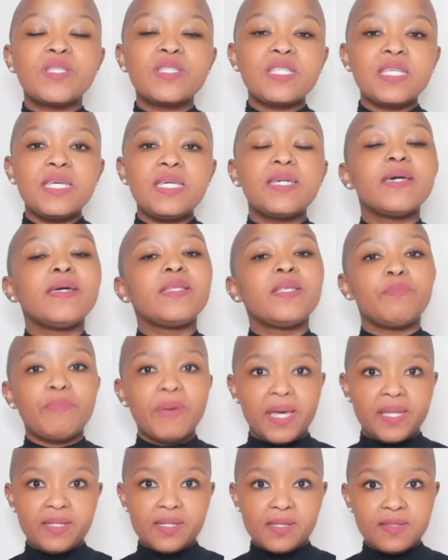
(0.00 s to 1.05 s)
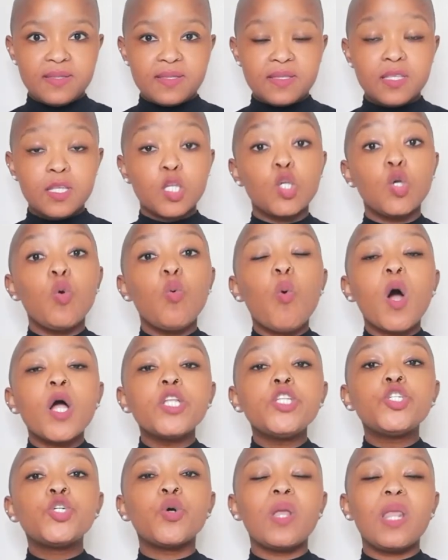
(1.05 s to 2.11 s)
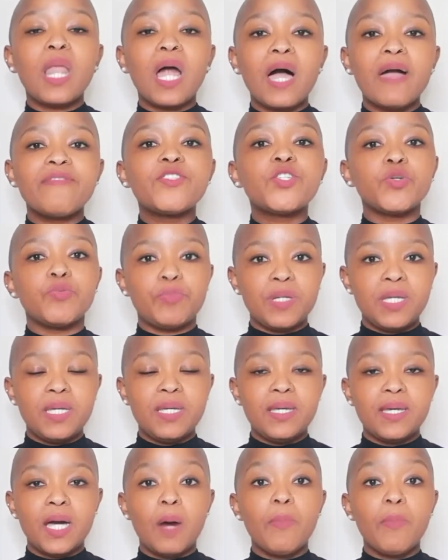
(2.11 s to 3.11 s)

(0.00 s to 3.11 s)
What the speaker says: you seek independence, you want your life to be